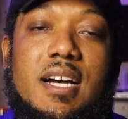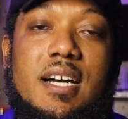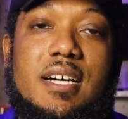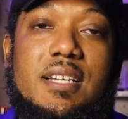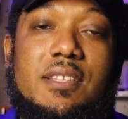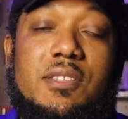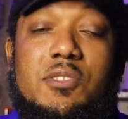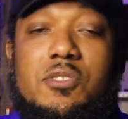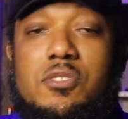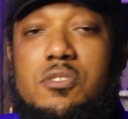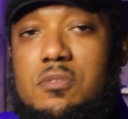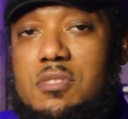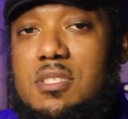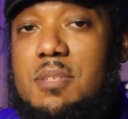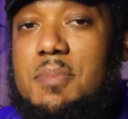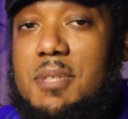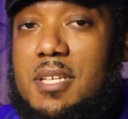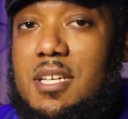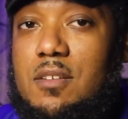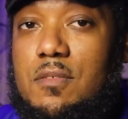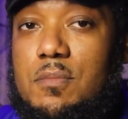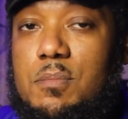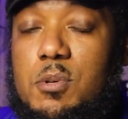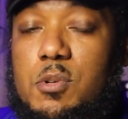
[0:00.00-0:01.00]
there's typically
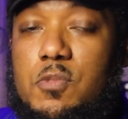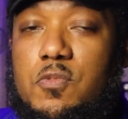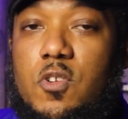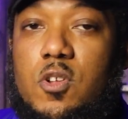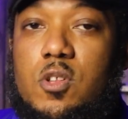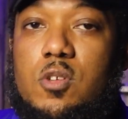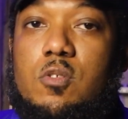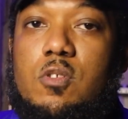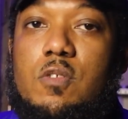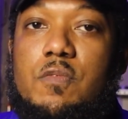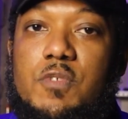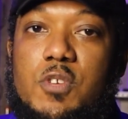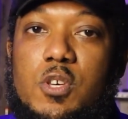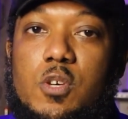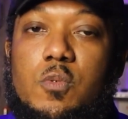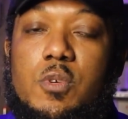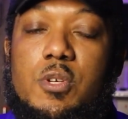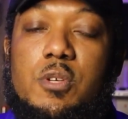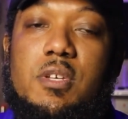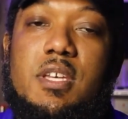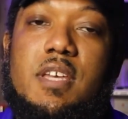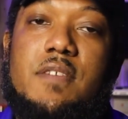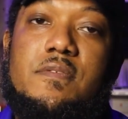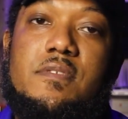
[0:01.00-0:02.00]
a portfolio review where you
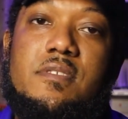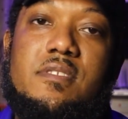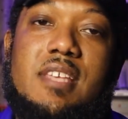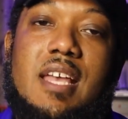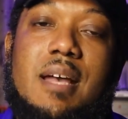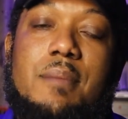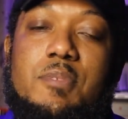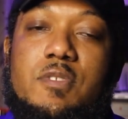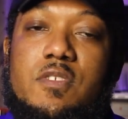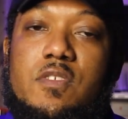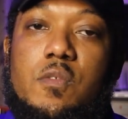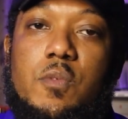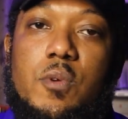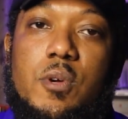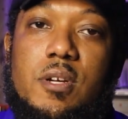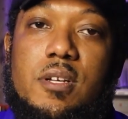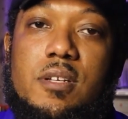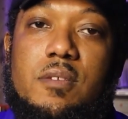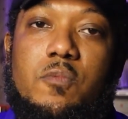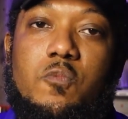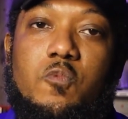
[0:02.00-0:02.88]
give a sample of your work,